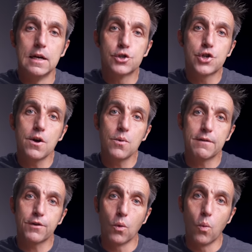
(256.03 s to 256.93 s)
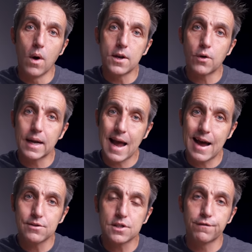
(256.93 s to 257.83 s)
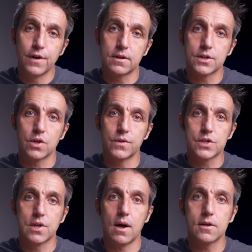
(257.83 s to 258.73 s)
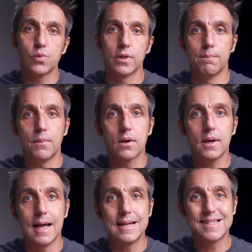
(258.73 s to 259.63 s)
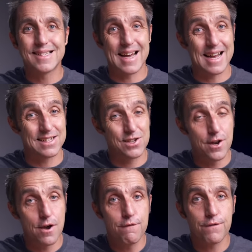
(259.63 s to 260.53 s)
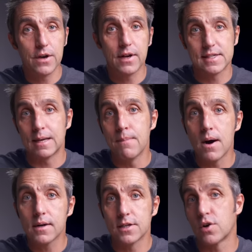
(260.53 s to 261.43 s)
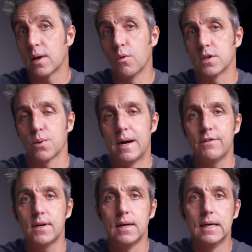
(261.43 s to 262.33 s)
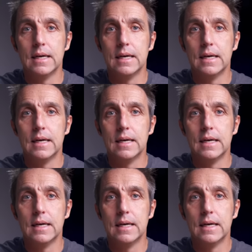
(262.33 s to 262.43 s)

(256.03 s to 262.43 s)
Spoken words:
So if you're wondering how to focus on the stars with a modern lens that has no focusing markers on it whatsoever,